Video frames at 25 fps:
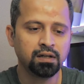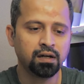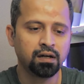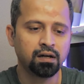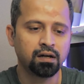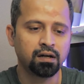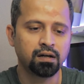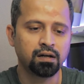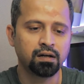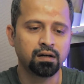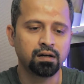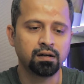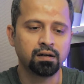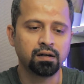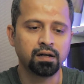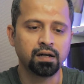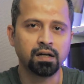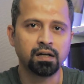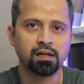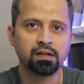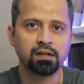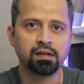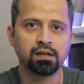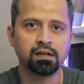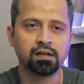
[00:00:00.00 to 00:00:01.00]

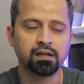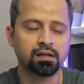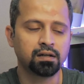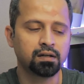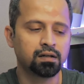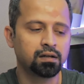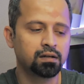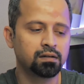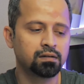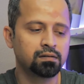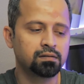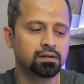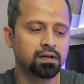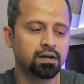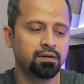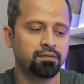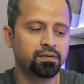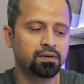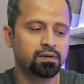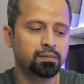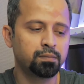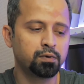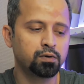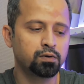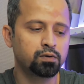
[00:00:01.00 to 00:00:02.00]
and
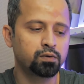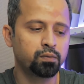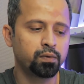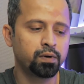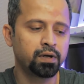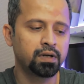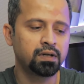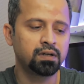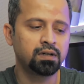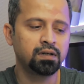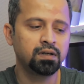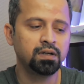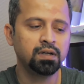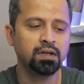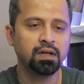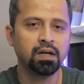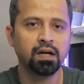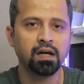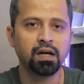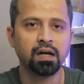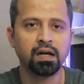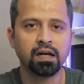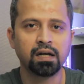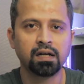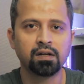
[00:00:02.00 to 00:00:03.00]
comfortable to wear.
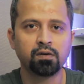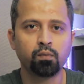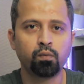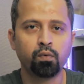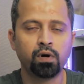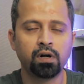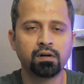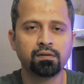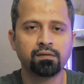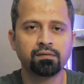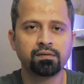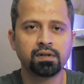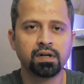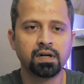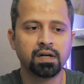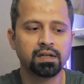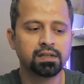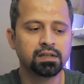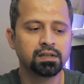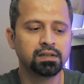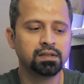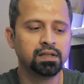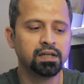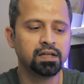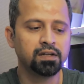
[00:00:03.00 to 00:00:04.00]
And one of the
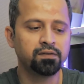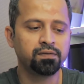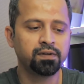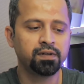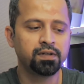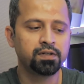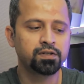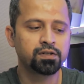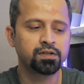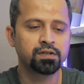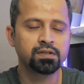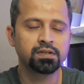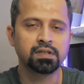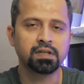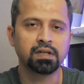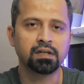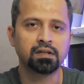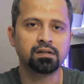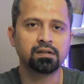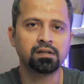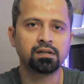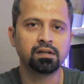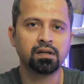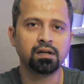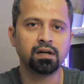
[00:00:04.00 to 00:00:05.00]
other neat features it
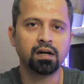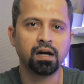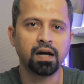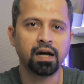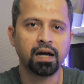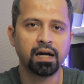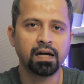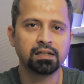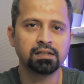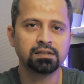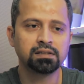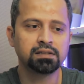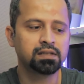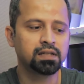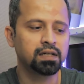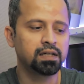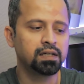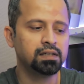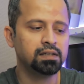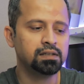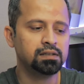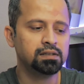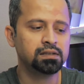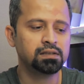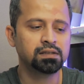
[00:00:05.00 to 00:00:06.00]
has
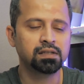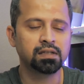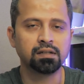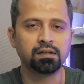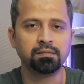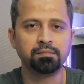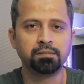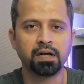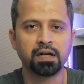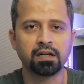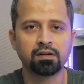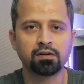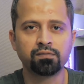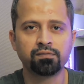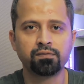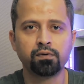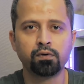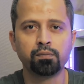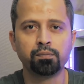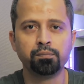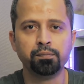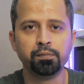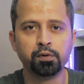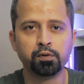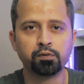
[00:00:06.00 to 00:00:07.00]
is a
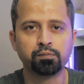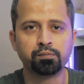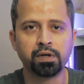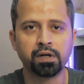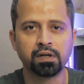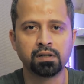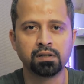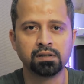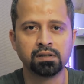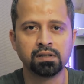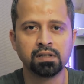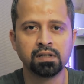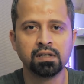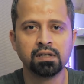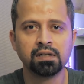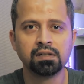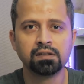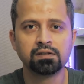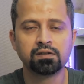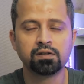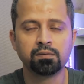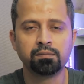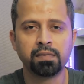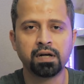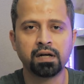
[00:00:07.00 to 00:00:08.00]
microphone mute button.
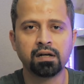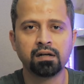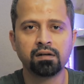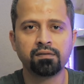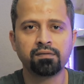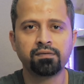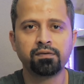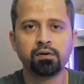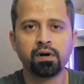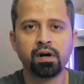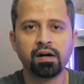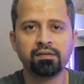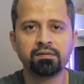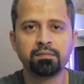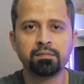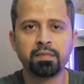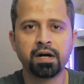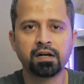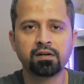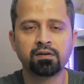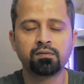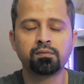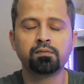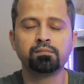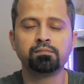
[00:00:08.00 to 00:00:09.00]
So if you have a
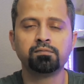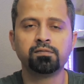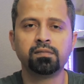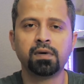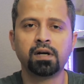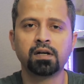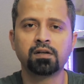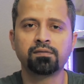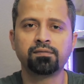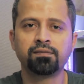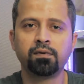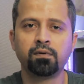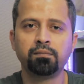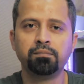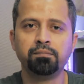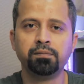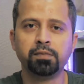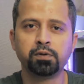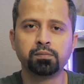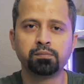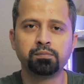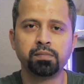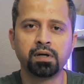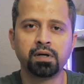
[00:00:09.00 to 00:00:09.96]
microphone mute